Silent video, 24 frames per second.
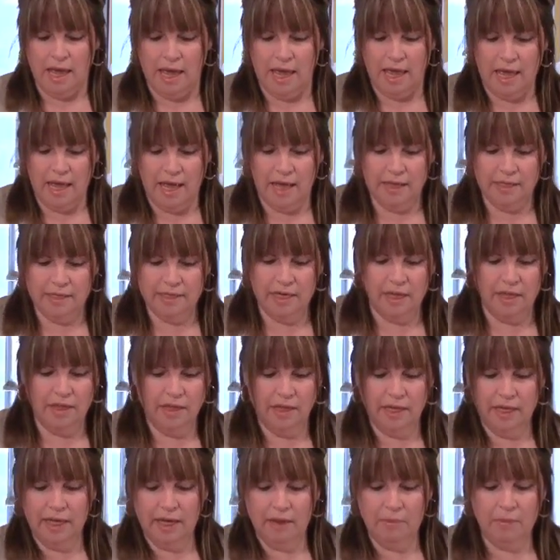and uh,
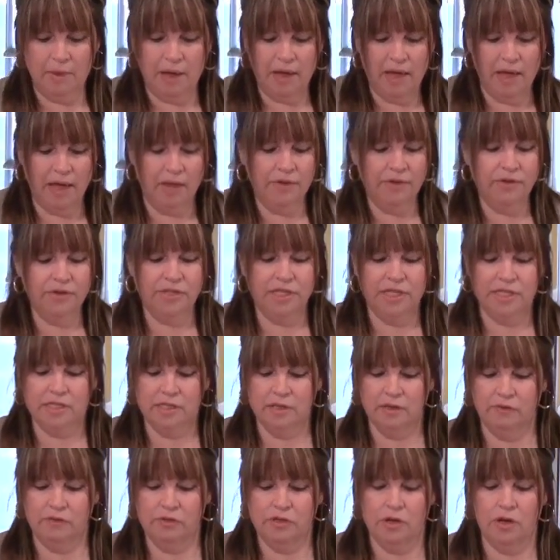then get my other
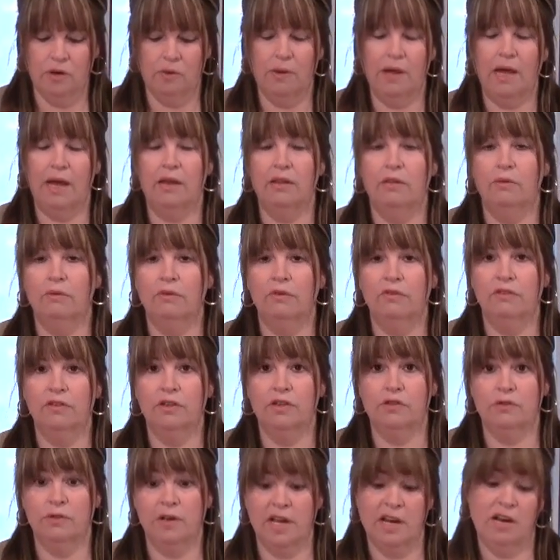disc of dough out of the
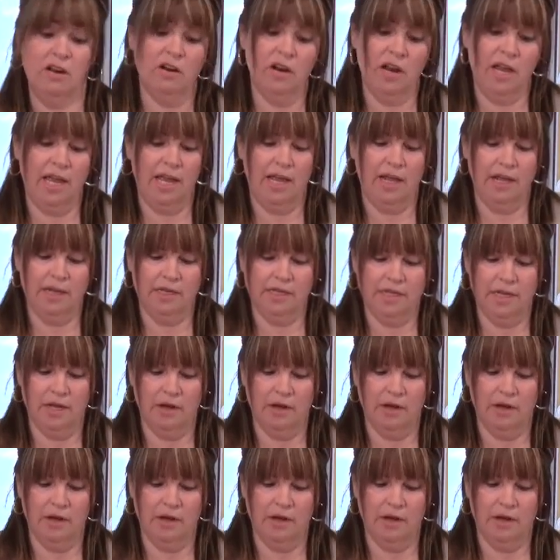refrigerator and